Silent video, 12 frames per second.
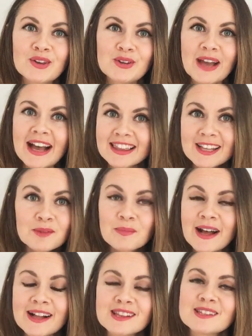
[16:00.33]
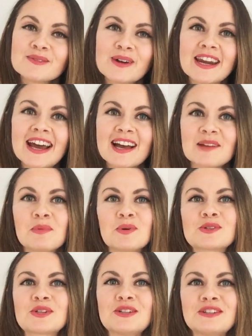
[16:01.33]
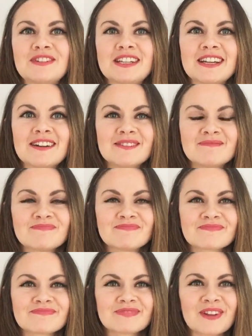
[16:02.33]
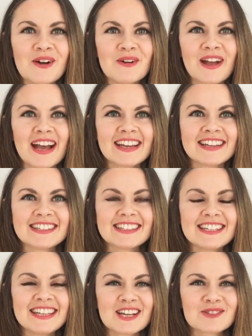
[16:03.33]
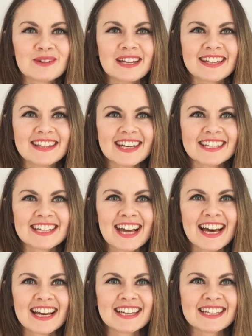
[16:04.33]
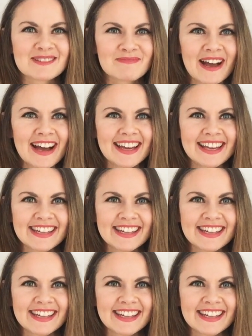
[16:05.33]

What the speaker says: you get a little bell when I post a new video. Okay, see you next week. Thanks guys, bye.